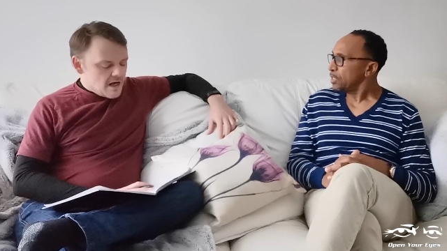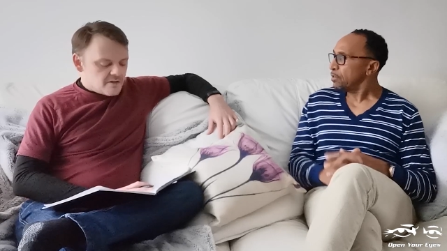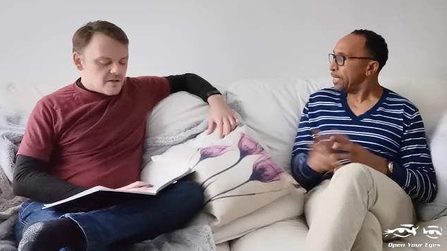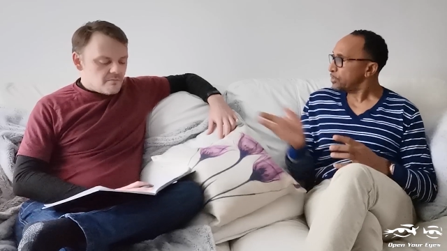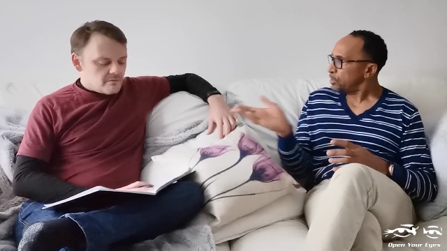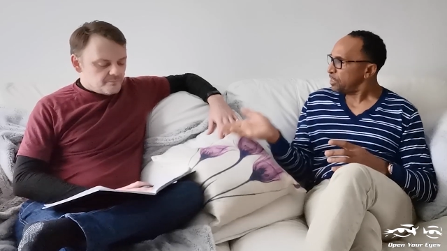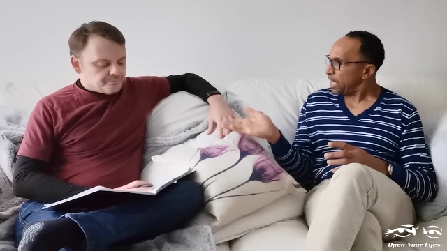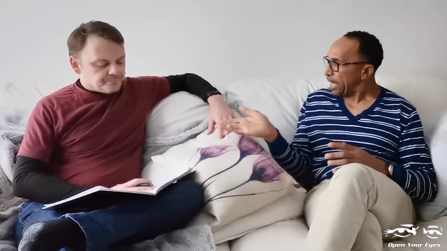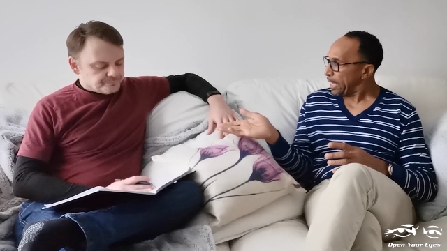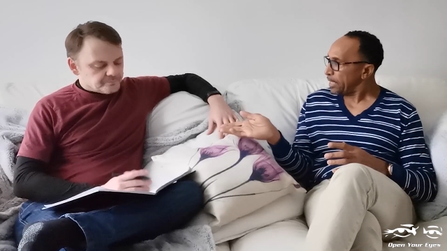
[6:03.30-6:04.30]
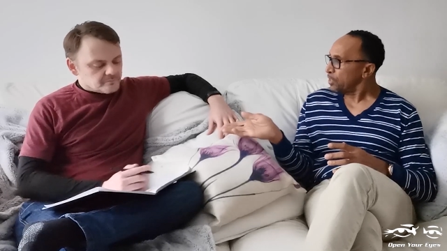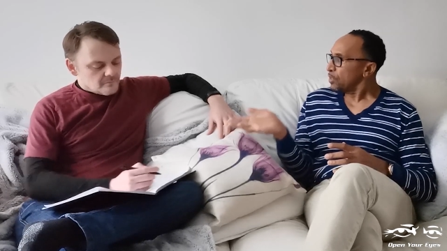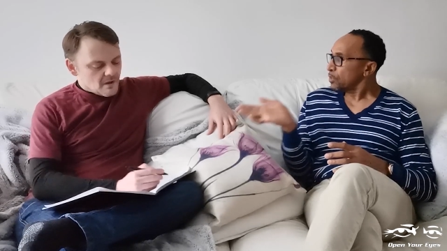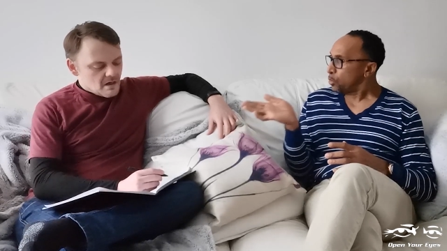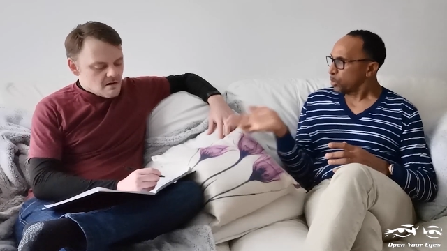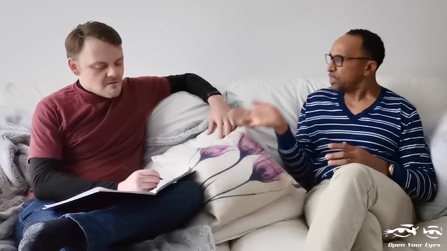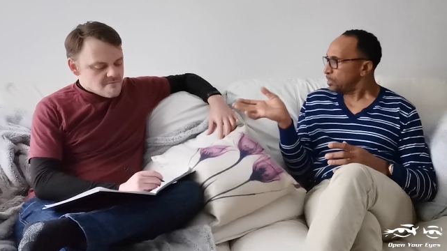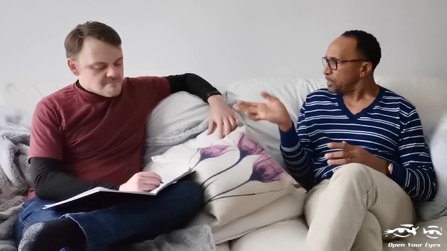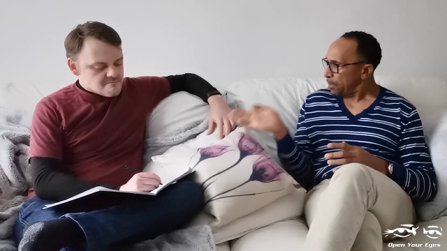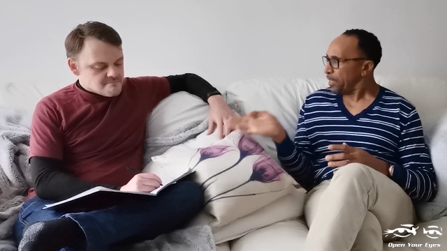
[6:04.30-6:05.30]
Speaker 1: That today, Gordon
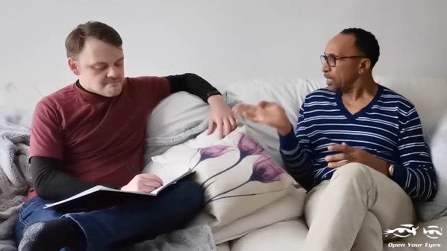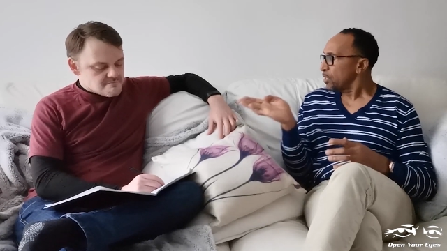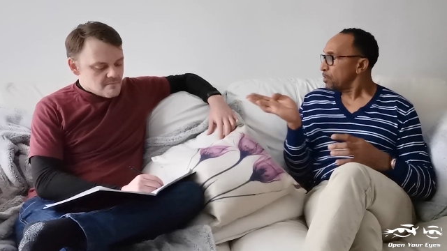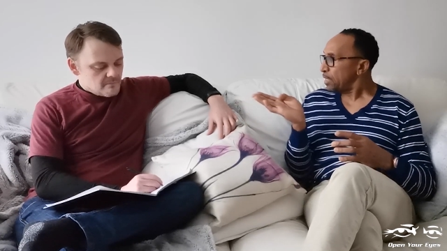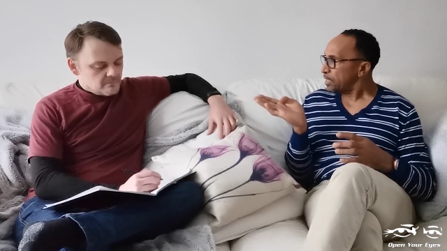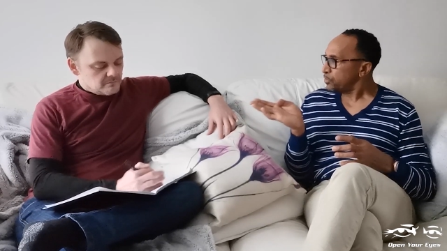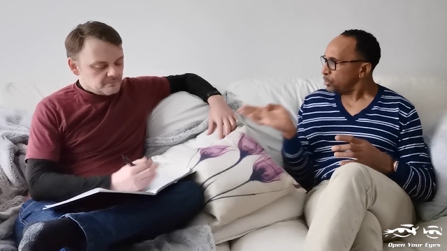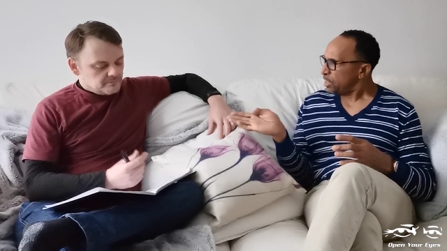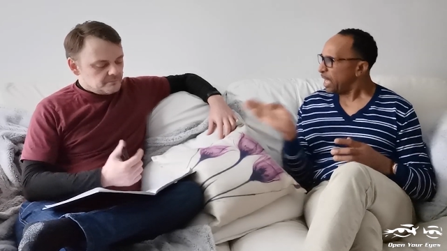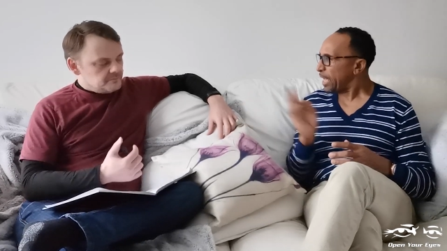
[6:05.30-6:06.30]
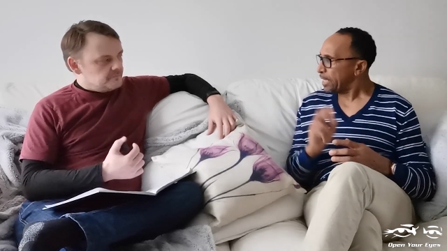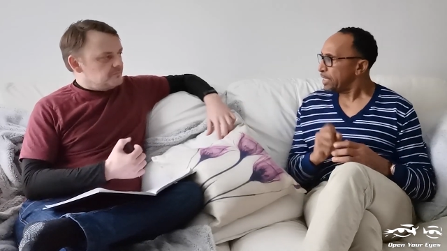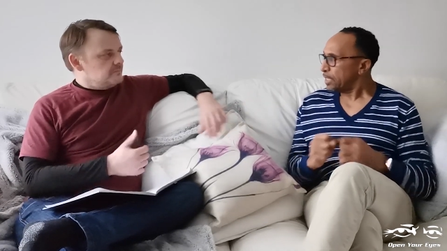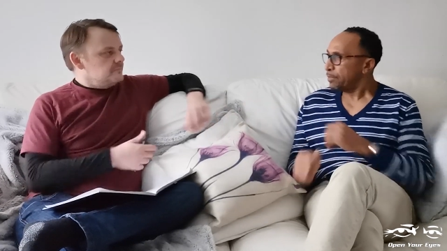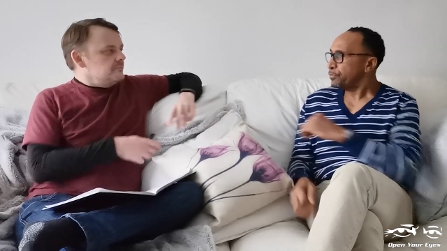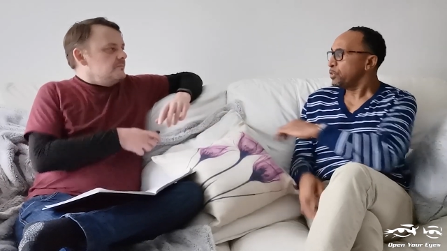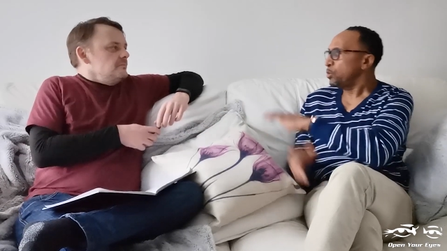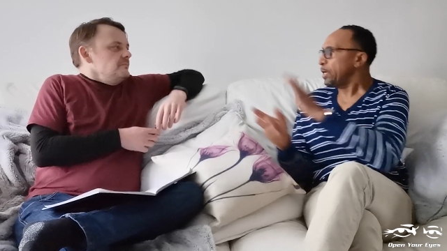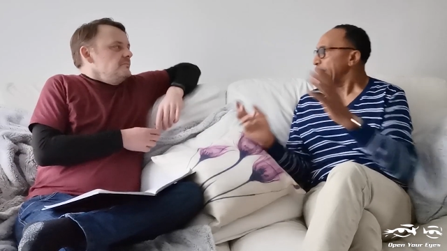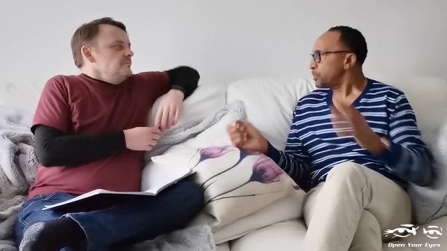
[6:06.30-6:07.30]
Dimick, that today, if you
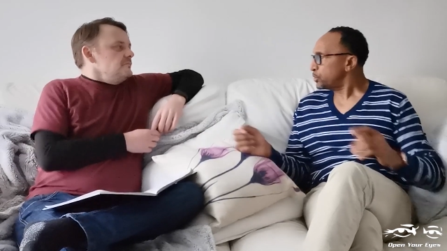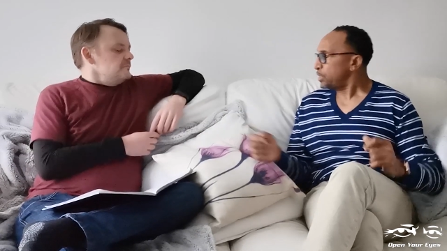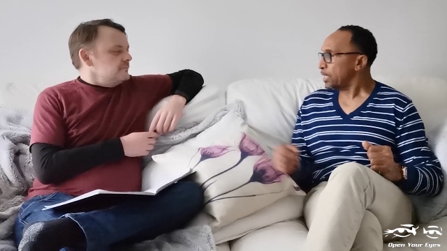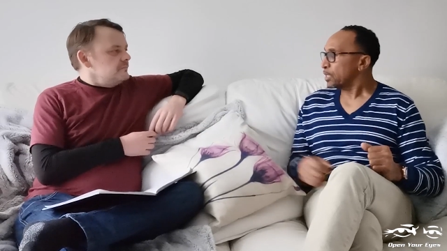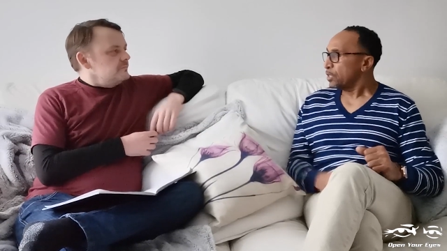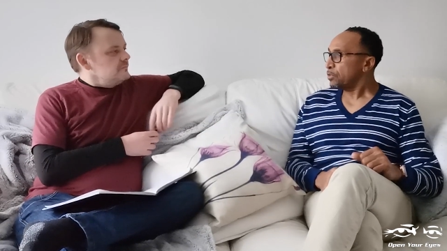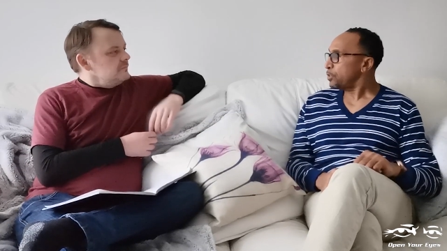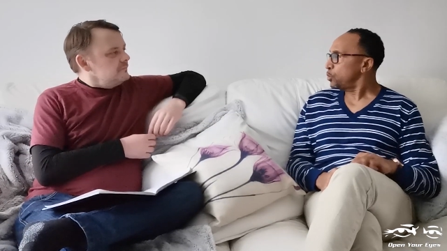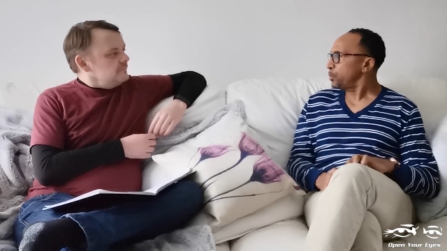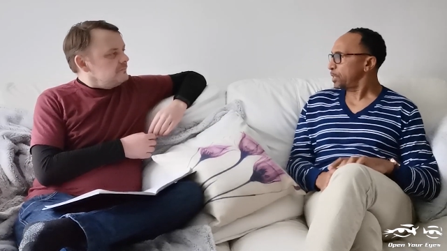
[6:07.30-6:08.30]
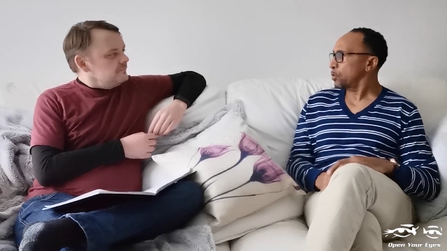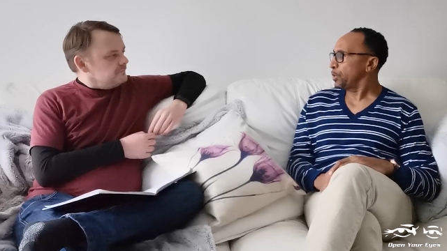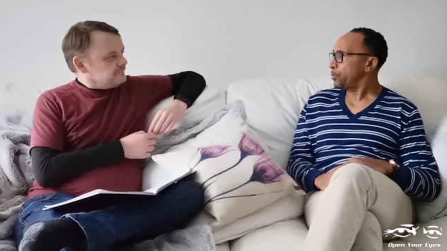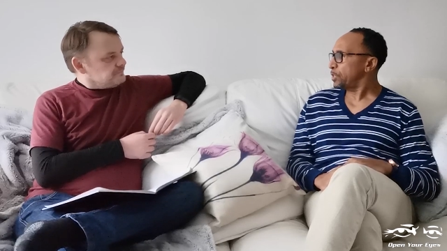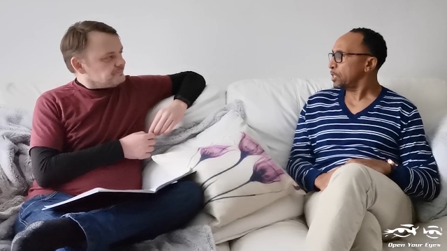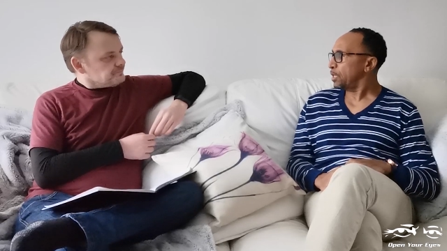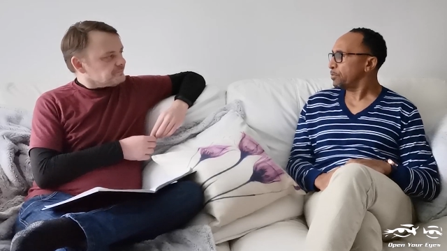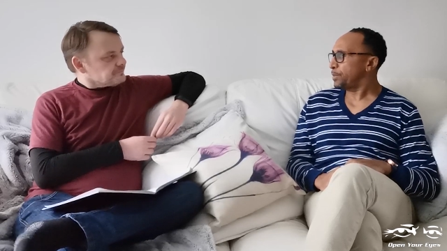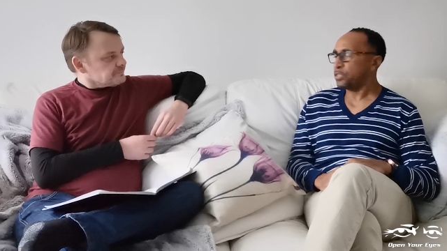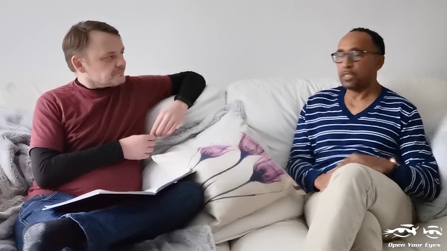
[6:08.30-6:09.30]
got sick, that you would agree with the government
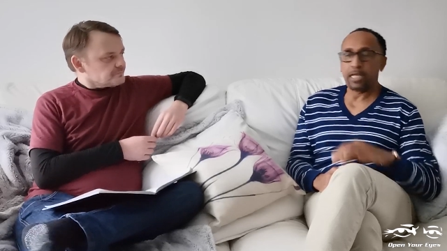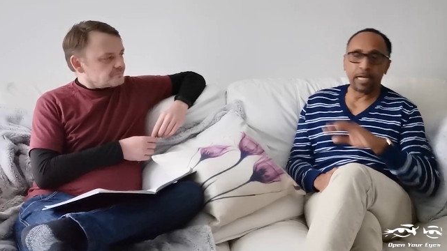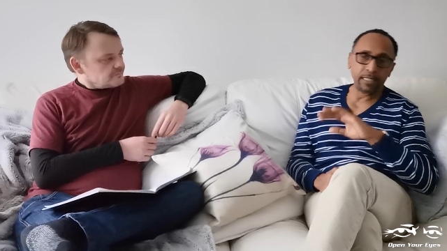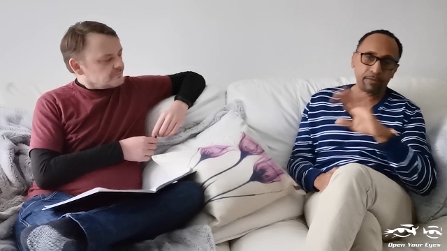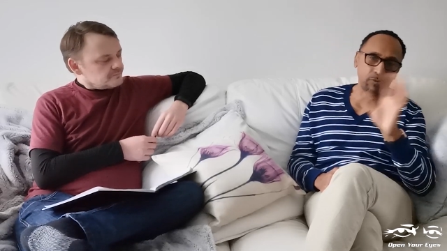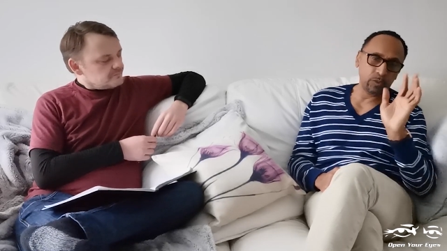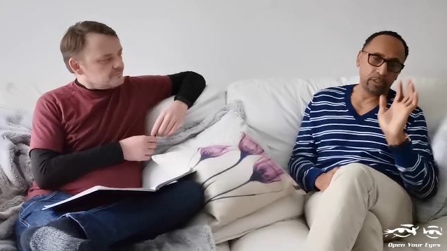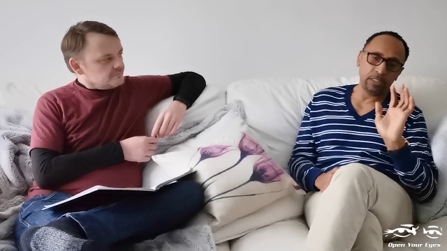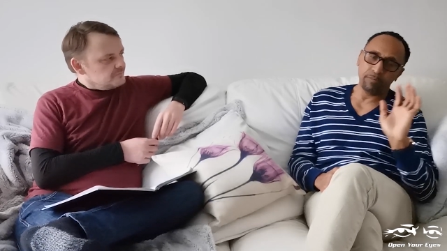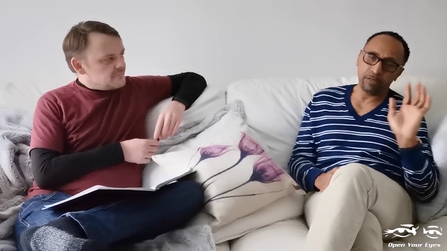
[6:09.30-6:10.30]
and say, I never want to see my yeah.